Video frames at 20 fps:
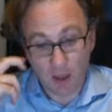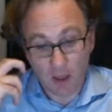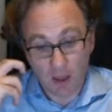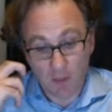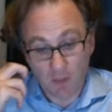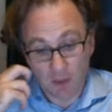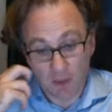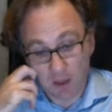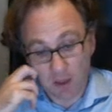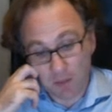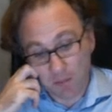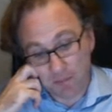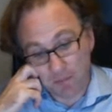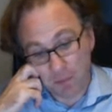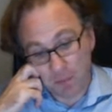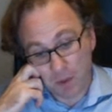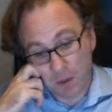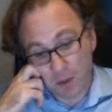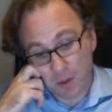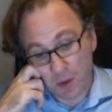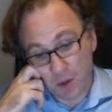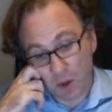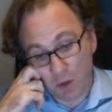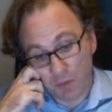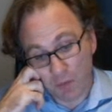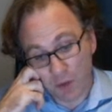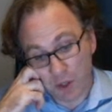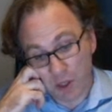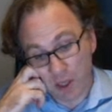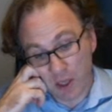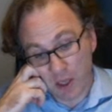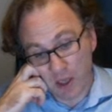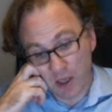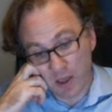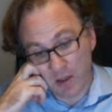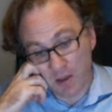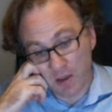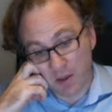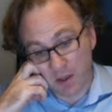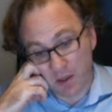But so obviously
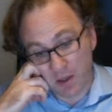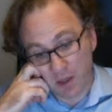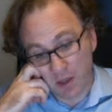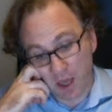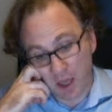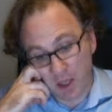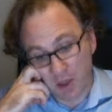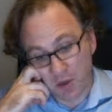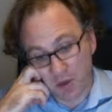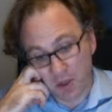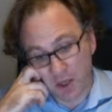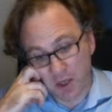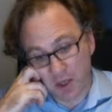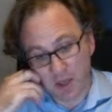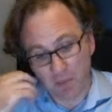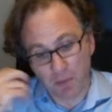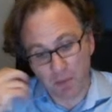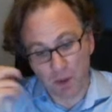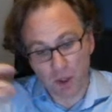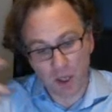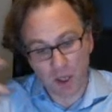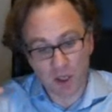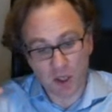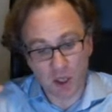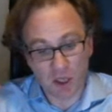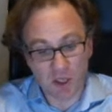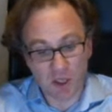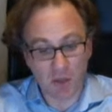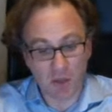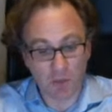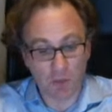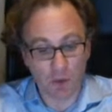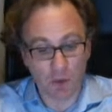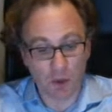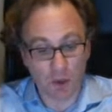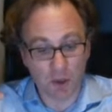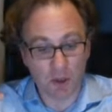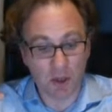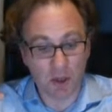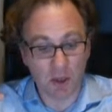in nature there are some potentials at
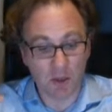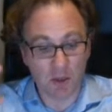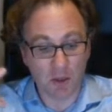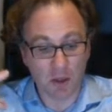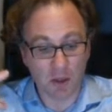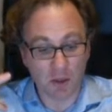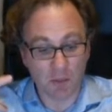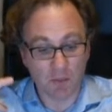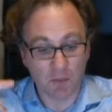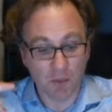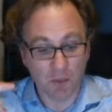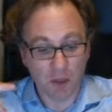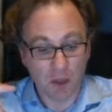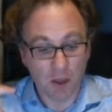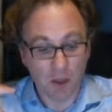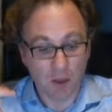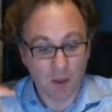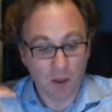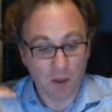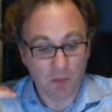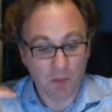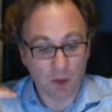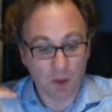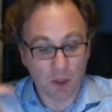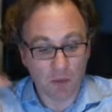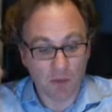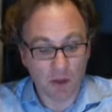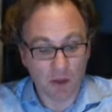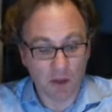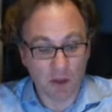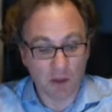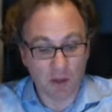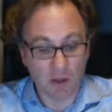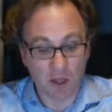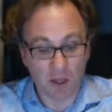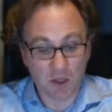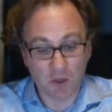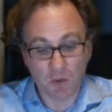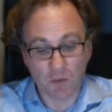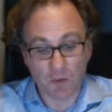work that motivate
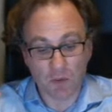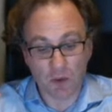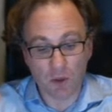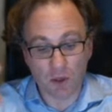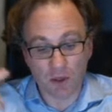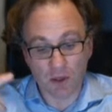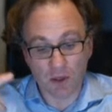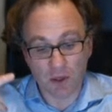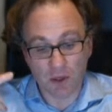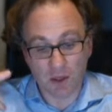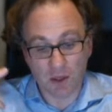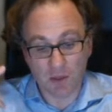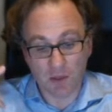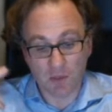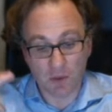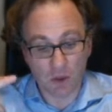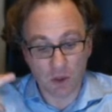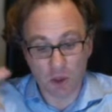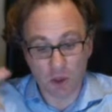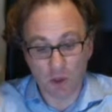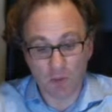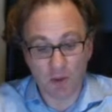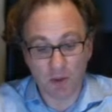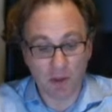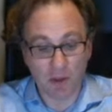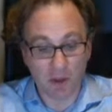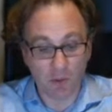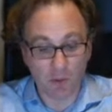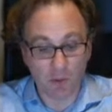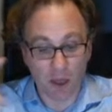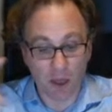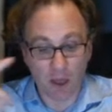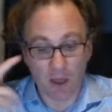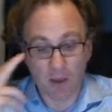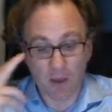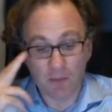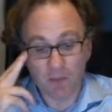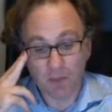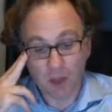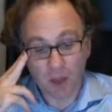things to fold in the most optimal
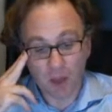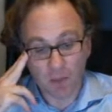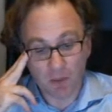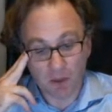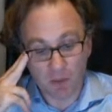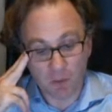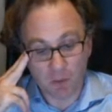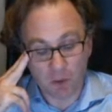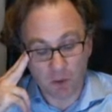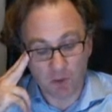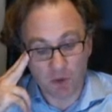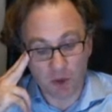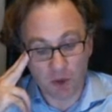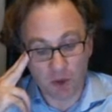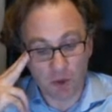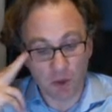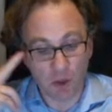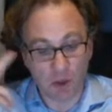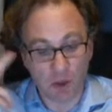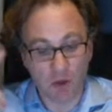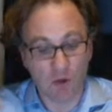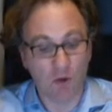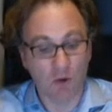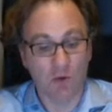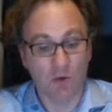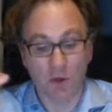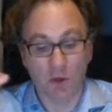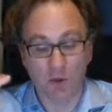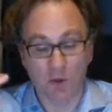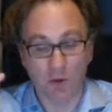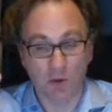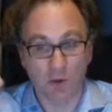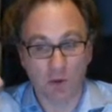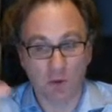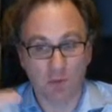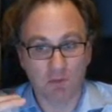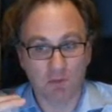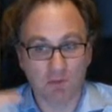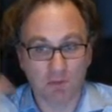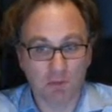way, but which we don't know, or
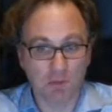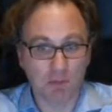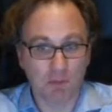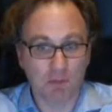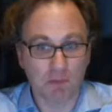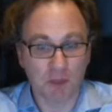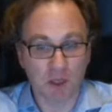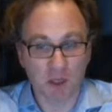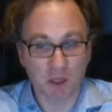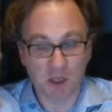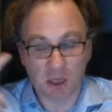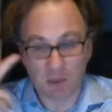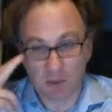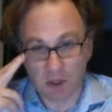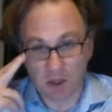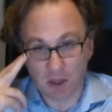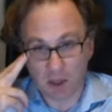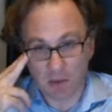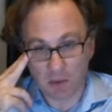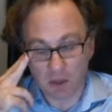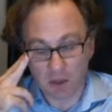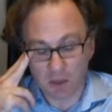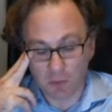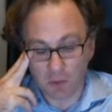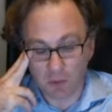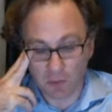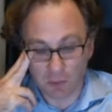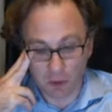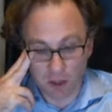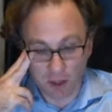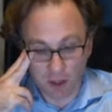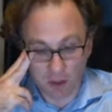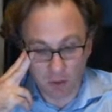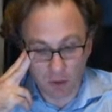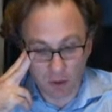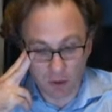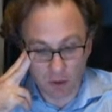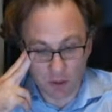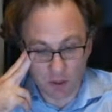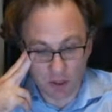this is something that we would like to
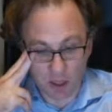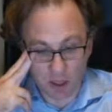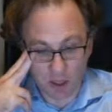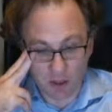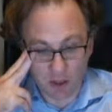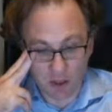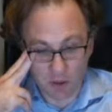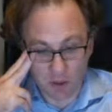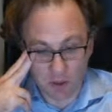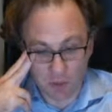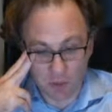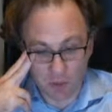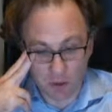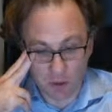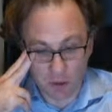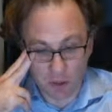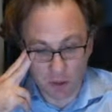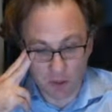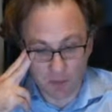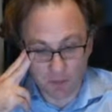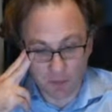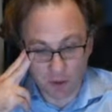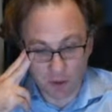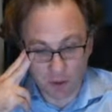understand how this works.